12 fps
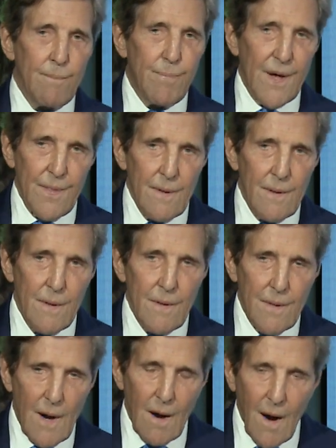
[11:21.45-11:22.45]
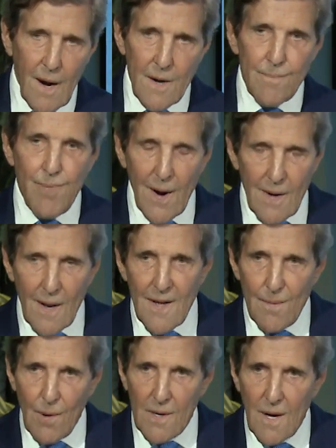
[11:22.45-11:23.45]
But they're hard
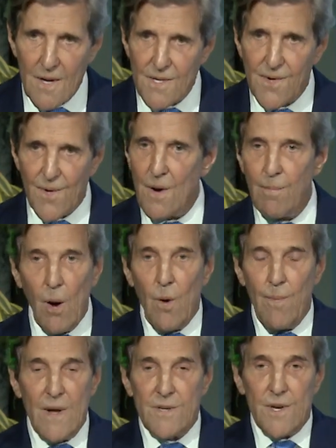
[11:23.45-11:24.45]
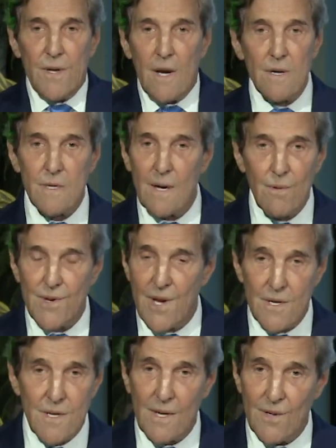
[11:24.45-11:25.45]
partly because for a whole bunch of years they were
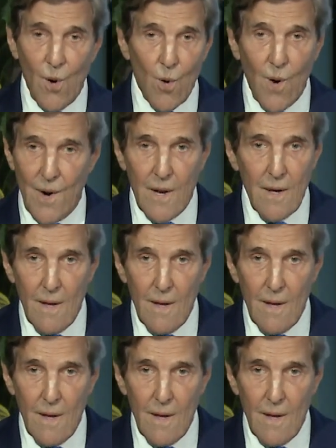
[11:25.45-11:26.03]
just ignored.